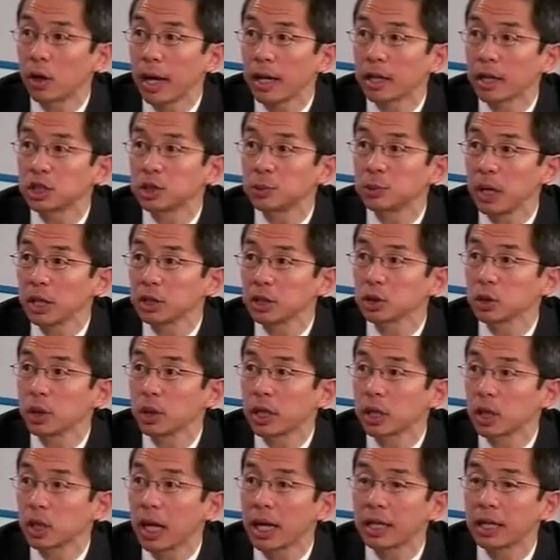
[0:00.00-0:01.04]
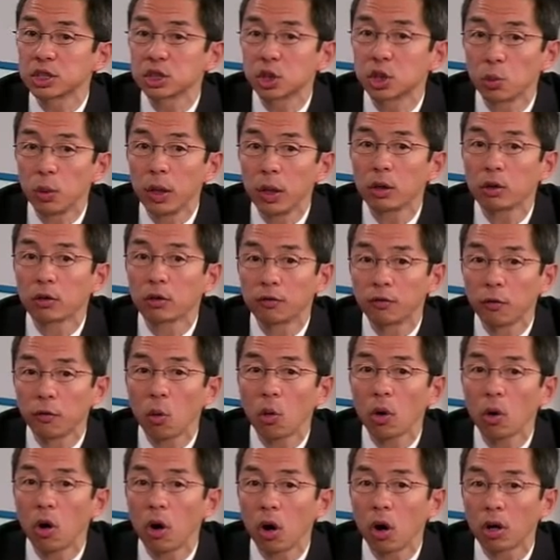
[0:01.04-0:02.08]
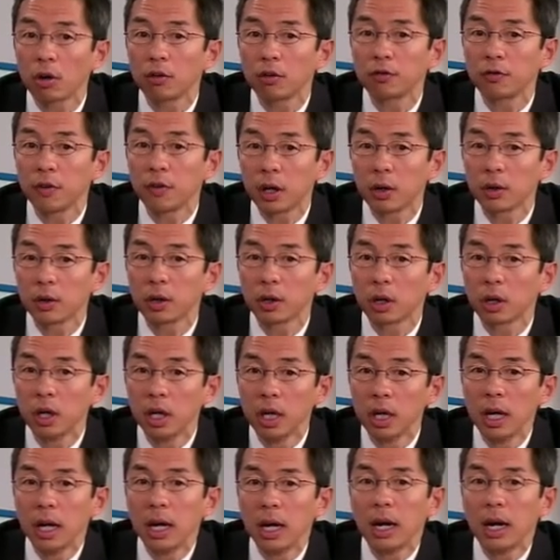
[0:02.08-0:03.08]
and especially class 3 or 4 heart failure,